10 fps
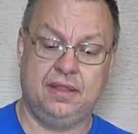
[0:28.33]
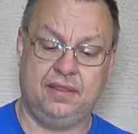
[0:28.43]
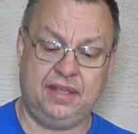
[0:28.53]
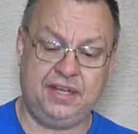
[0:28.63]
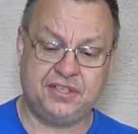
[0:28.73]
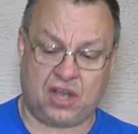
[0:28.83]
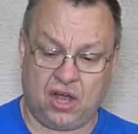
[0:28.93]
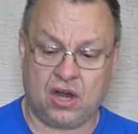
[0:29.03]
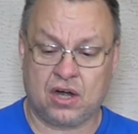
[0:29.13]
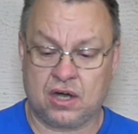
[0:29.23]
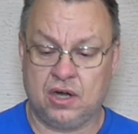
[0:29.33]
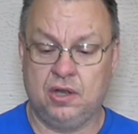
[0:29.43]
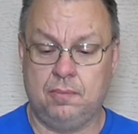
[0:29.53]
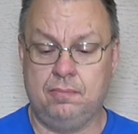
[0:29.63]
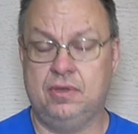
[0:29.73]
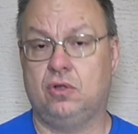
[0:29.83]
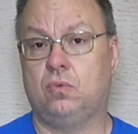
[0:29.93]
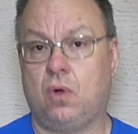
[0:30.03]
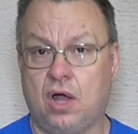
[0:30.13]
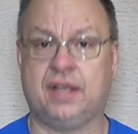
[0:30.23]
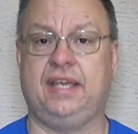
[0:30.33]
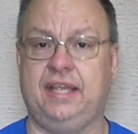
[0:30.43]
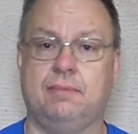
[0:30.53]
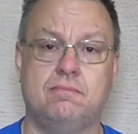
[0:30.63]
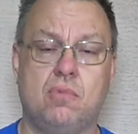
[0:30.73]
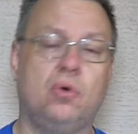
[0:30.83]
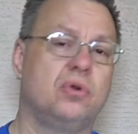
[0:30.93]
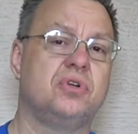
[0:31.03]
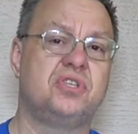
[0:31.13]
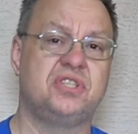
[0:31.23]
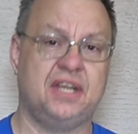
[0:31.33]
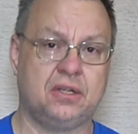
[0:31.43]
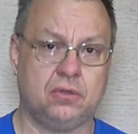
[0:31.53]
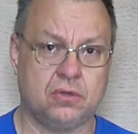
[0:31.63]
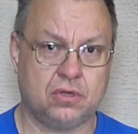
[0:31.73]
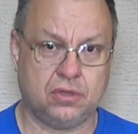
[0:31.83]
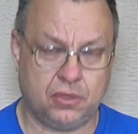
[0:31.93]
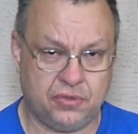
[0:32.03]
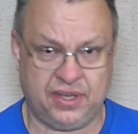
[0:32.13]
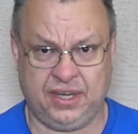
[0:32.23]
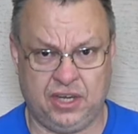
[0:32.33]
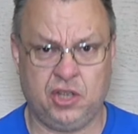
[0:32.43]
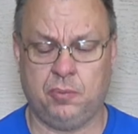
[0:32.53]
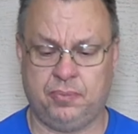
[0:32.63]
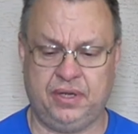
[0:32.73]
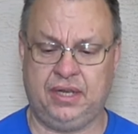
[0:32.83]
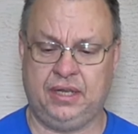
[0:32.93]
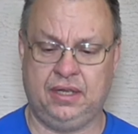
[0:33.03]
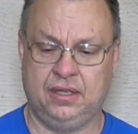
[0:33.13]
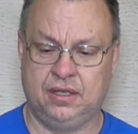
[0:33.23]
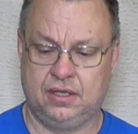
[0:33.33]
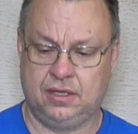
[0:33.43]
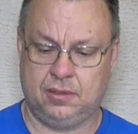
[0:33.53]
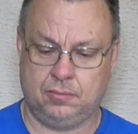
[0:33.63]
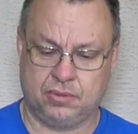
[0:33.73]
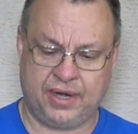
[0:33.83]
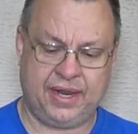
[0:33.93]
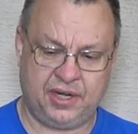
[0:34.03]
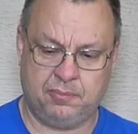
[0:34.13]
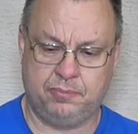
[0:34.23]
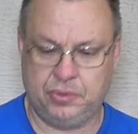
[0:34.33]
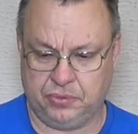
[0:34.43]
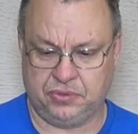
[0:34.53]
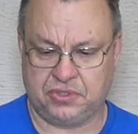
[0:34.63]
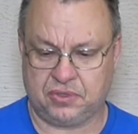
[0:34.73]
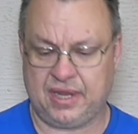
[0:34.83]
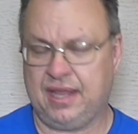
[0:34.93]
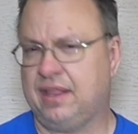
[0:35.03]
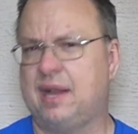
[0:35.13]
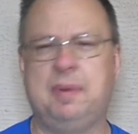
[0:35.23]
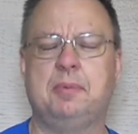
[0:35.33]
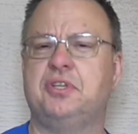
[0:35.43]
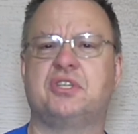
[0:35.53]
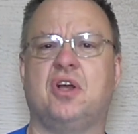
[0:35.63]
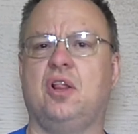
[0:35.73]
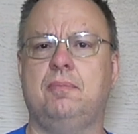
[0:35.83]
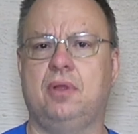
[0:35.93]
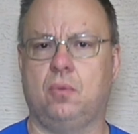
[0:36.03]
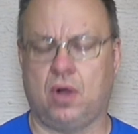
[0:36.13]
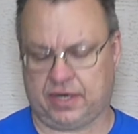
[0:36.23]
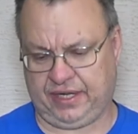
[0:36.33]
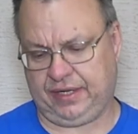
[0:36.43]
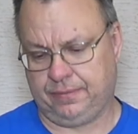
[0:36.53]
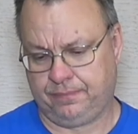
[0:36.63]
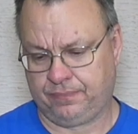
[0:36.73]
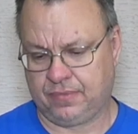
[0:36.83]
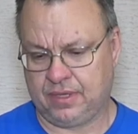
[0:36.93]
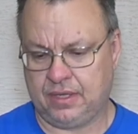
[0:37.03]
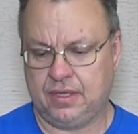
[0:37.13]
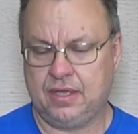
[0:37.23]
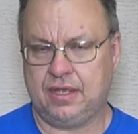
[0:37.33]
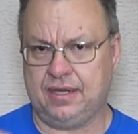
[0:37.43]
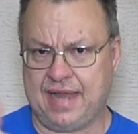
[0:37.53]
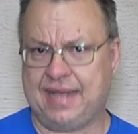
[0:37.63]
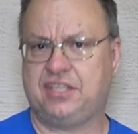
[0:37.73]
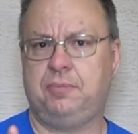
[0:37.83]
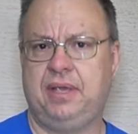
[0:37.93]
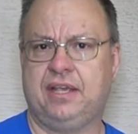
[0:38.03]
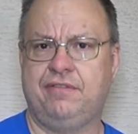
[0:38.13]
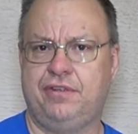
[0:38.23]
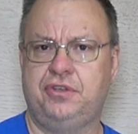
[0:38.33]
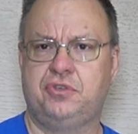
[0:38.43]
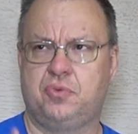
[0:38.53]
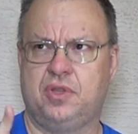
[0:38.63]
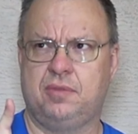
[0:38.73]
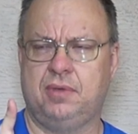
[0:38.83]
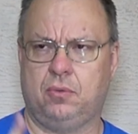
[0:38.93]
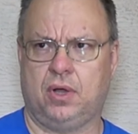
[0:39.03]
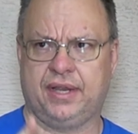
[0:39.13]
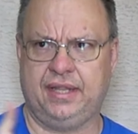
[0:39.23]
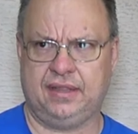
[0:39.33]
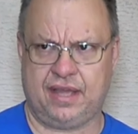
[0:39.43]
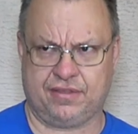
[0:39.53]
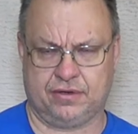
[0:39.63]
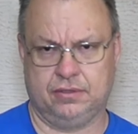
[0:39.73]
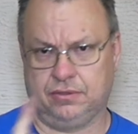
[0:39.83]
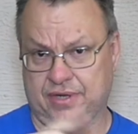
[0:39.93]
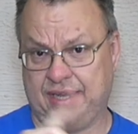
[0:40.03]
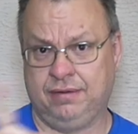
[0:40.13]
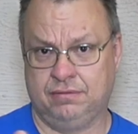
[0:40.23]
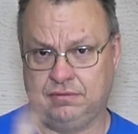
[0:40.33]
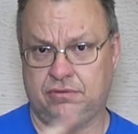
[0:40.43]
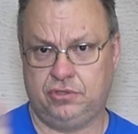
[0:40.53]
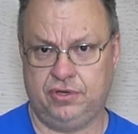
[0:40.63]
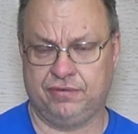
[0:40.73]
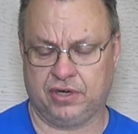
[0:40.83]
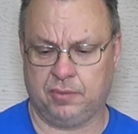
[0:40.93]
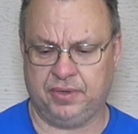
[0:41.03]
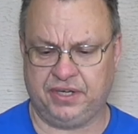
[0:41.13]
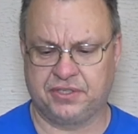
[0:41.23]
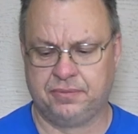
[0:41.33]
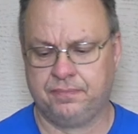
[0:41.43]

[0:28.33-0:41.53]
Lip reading: These are Milwaukee Motorcycle Clothing Company brand boots. Okay, a lot of people just call them Milwaukee. Not to be confused with Milwaukee Leather, okay? Two different companies.